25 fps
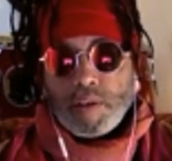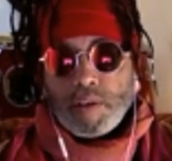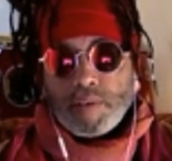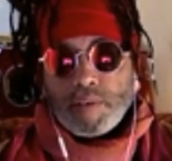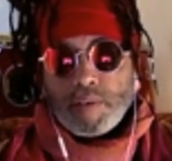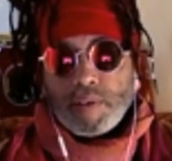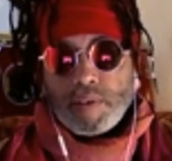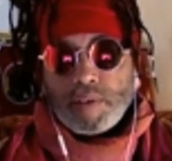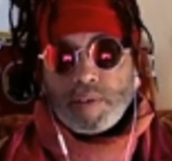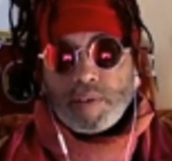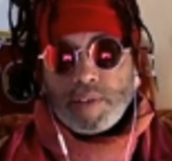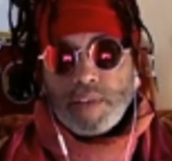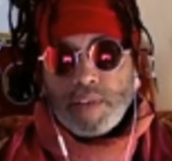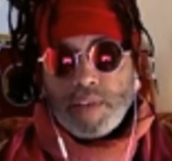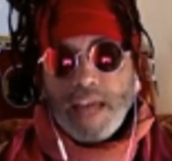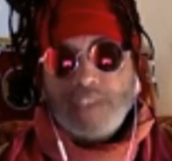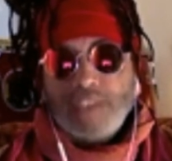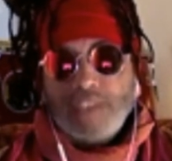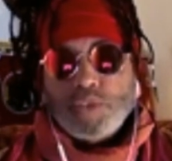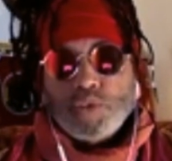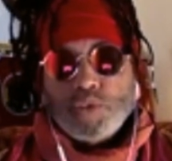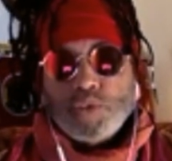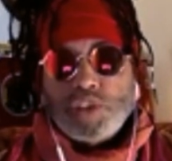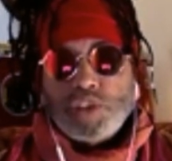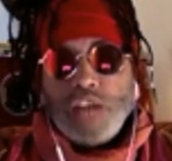
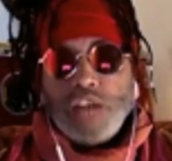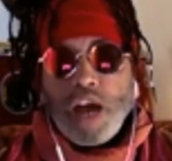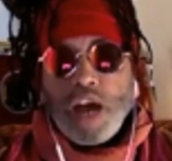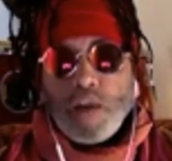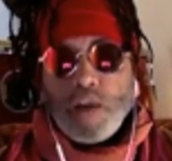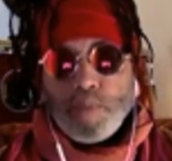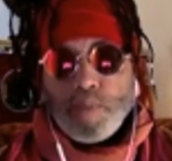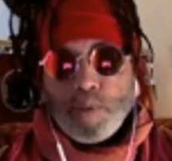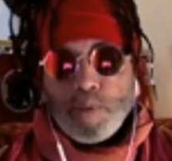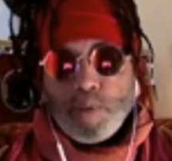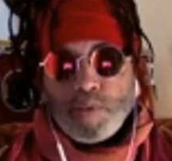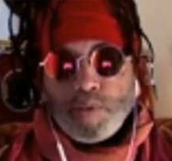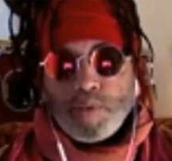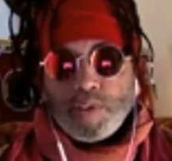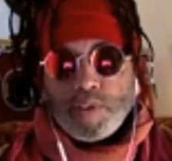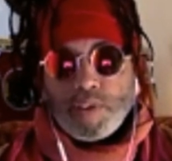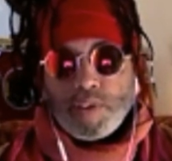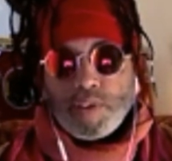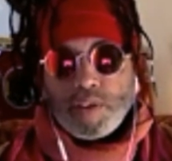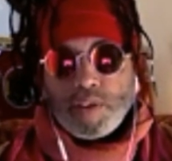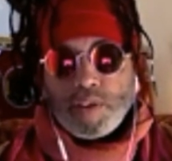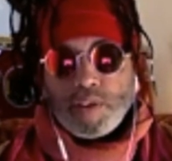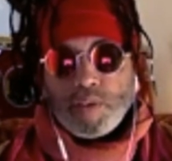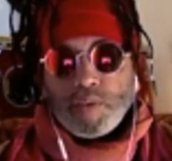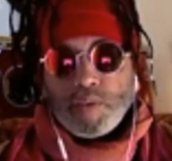natural childbirth,
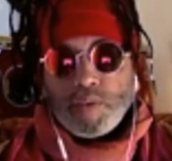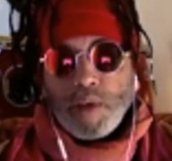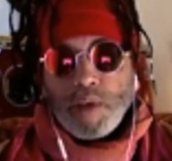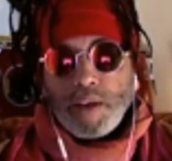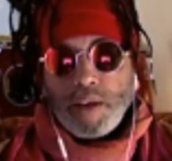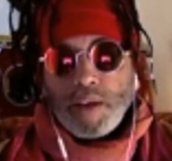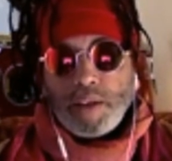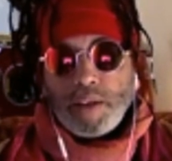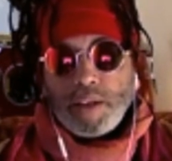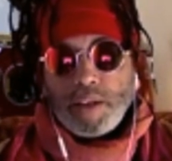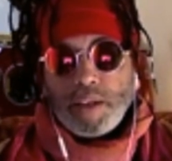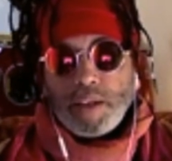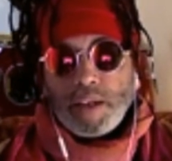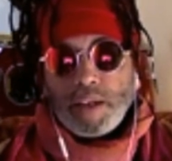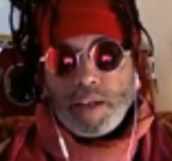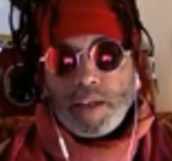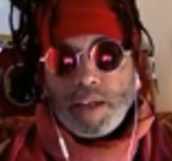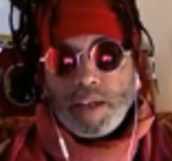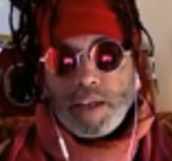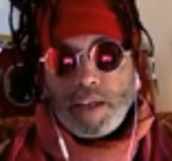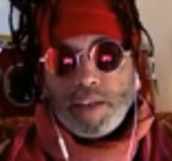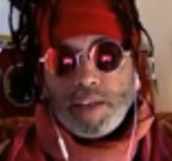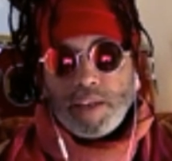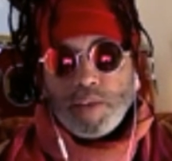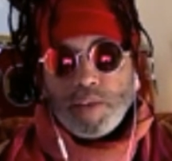right,
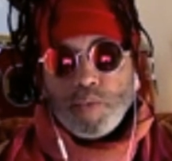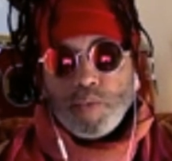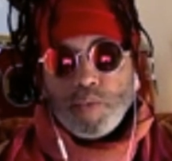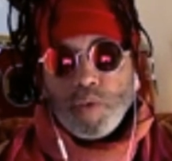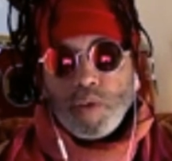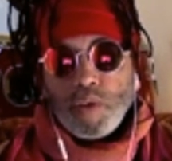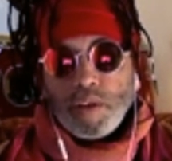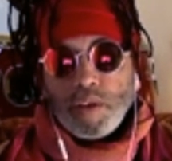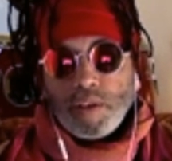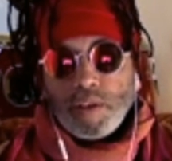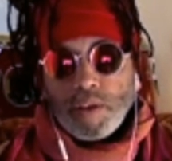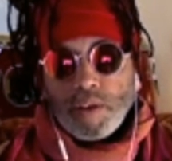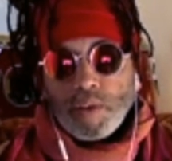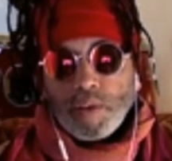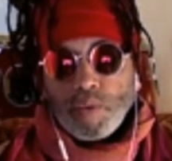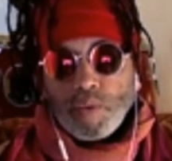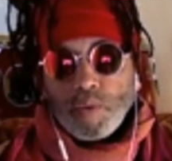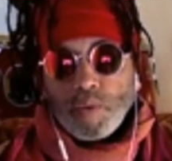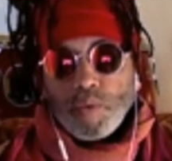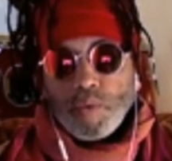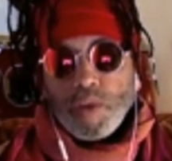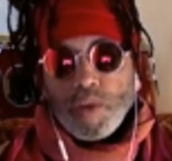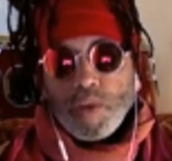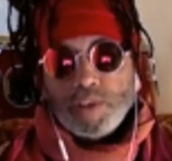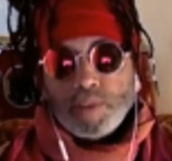in the
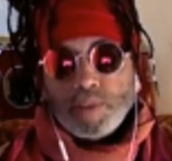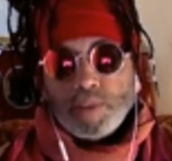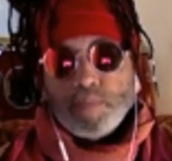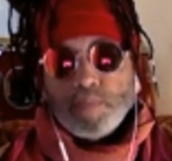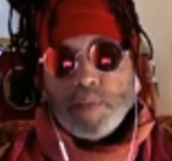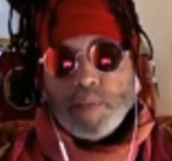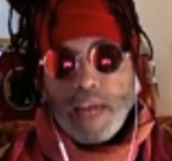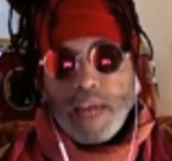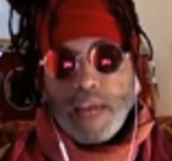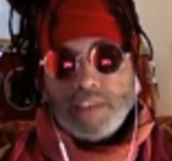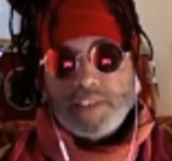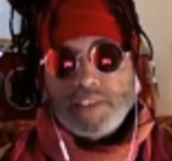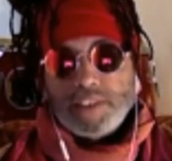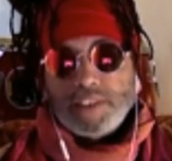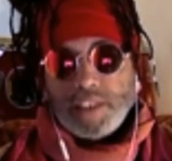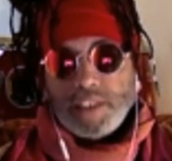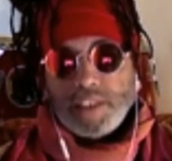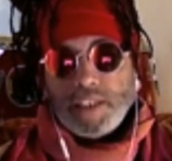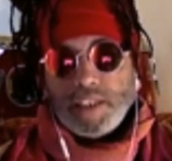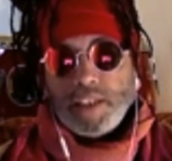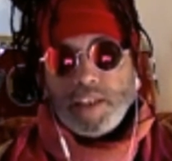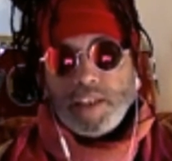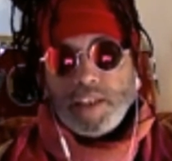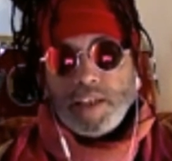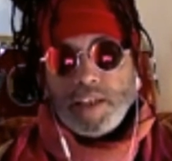Russian Black
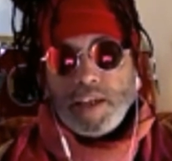Sea,